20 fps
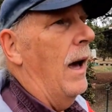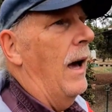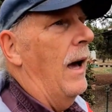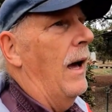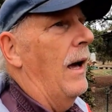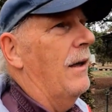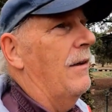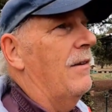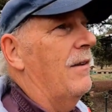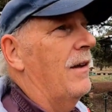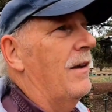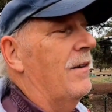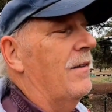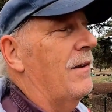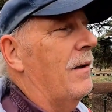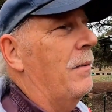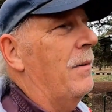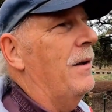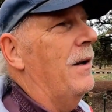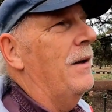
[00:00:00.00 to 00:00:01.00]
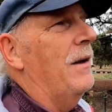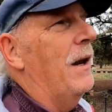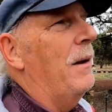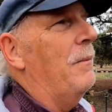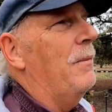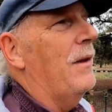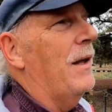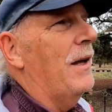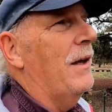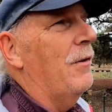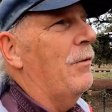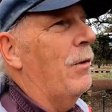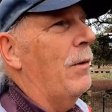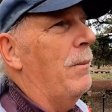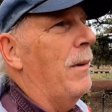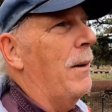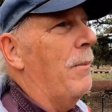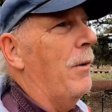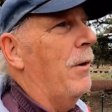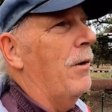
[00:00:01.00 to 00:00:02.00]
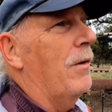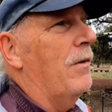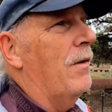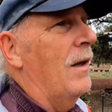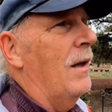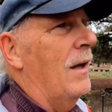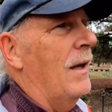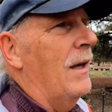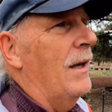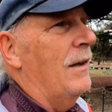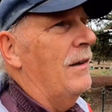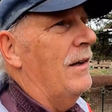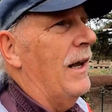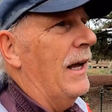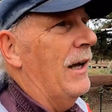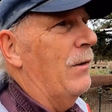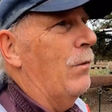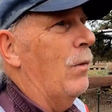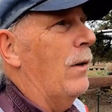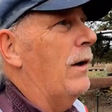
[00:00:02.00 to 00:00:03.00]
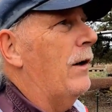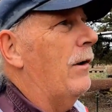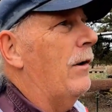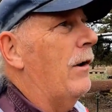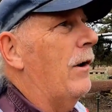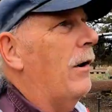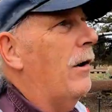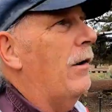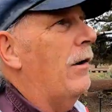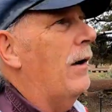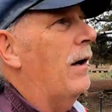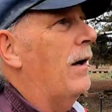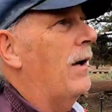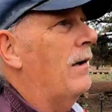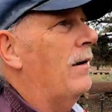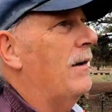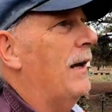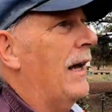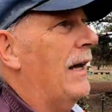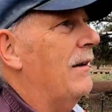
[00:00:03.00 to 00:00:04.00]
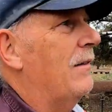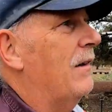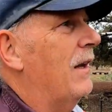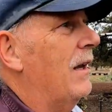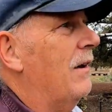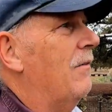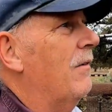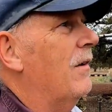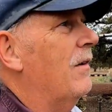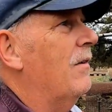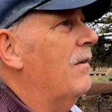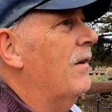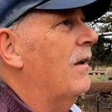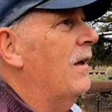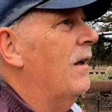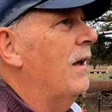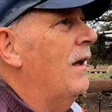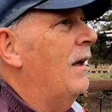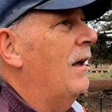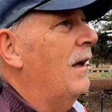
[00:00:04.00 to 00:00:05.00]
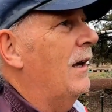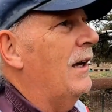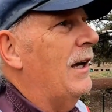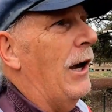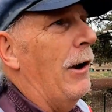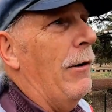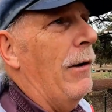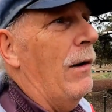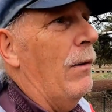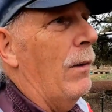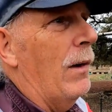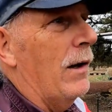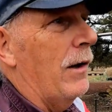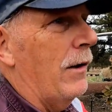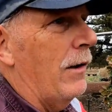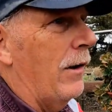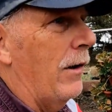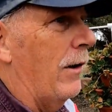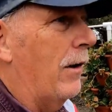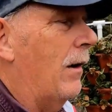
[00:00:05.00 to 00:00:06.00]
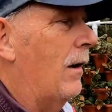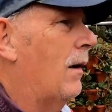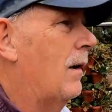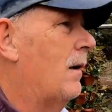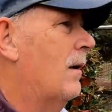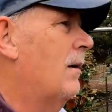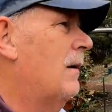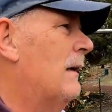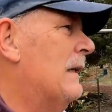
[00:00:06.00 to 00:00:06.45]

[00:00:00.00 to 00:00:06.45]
Uh, see, some of the names I can remember is Dan Whitaker, Dan Davis, Kerry Whitaker,